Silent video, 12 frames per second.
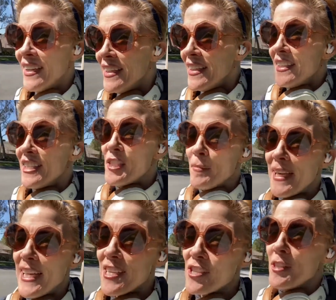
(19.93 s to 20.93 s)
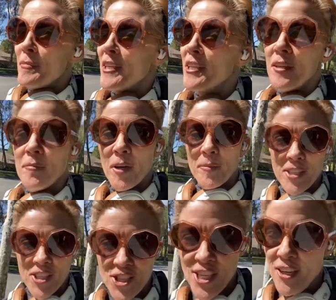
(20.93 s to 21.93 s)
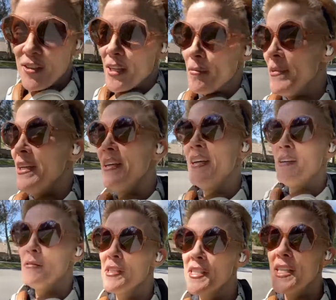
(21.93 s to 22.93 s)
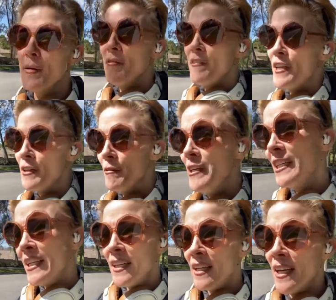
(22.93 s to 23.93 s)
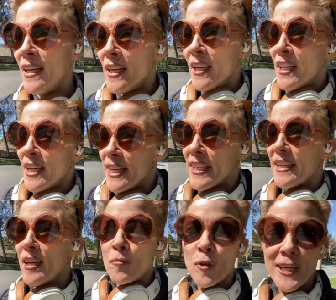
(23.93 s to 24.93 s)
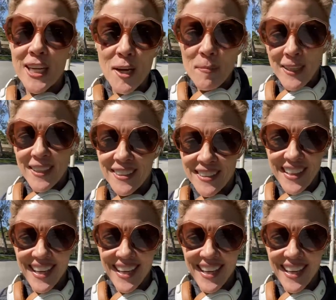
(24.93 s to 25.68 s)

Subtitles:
this might actually be a good moment to share them with some of you. And I'm going uphill.